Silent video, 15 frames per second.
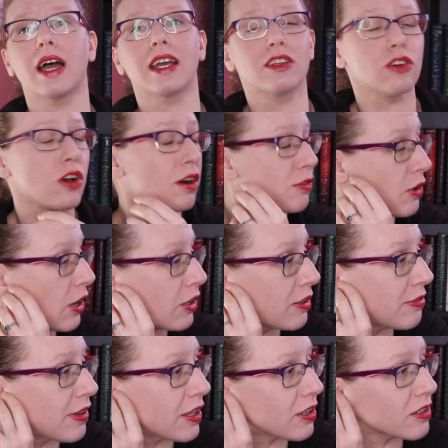I took off Crown of
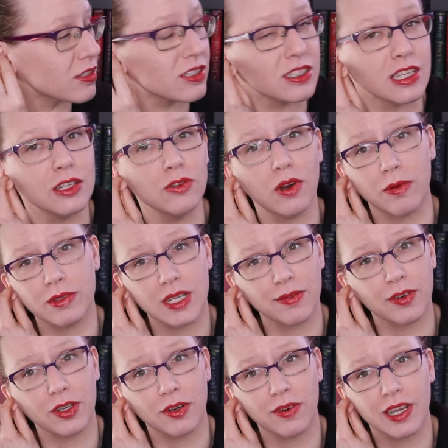Feathers because I knew I was never
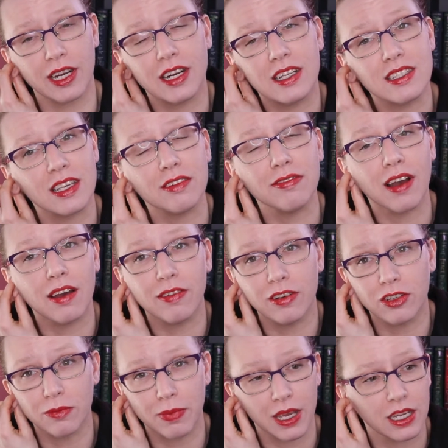going to read it. It's like
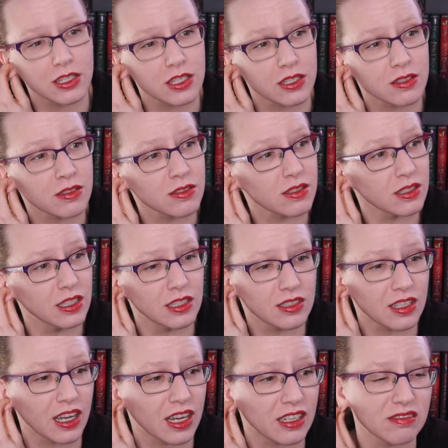500 pages and it's
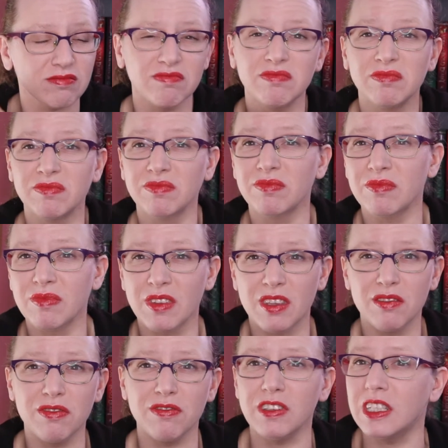got
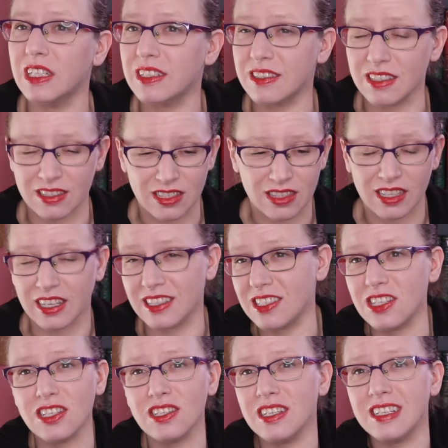phoenixes and things.
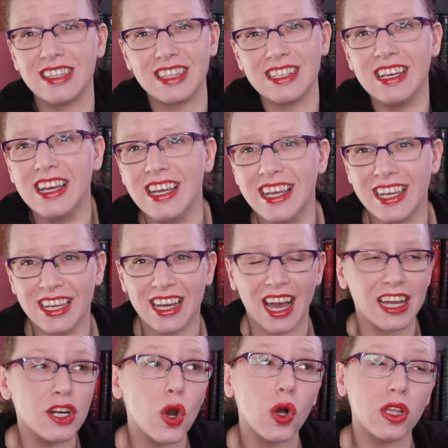It's just, I
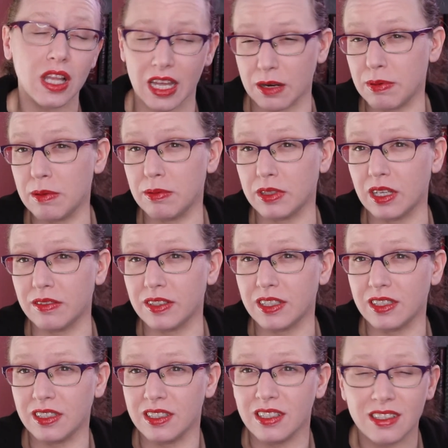know a lot of people love
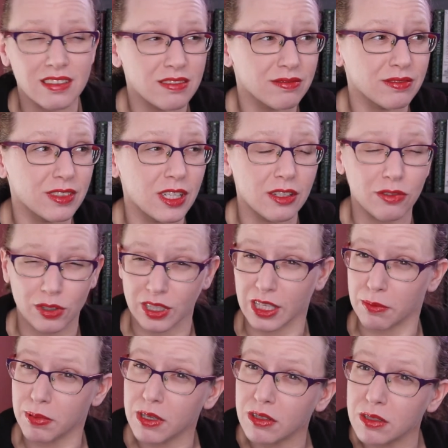it. It didn't really
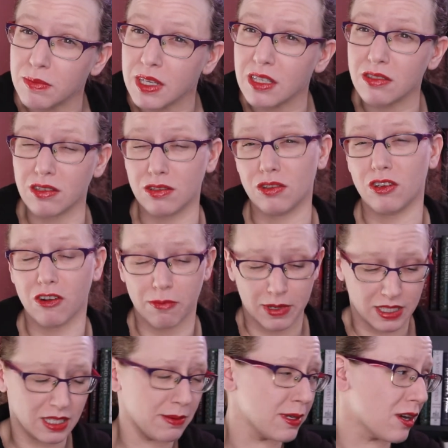appeal to me, so I took off my
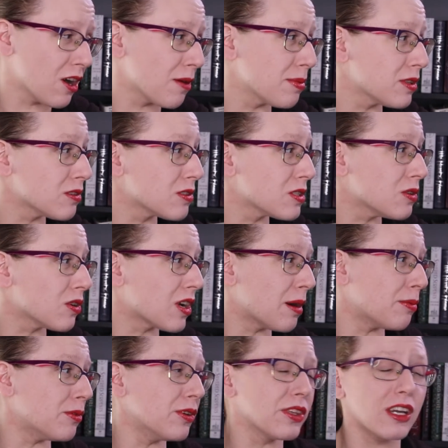TBR, but there's still a
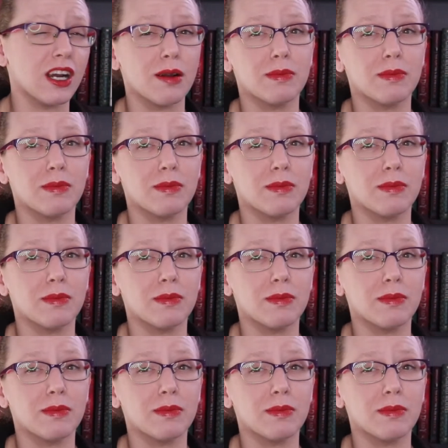couple on there.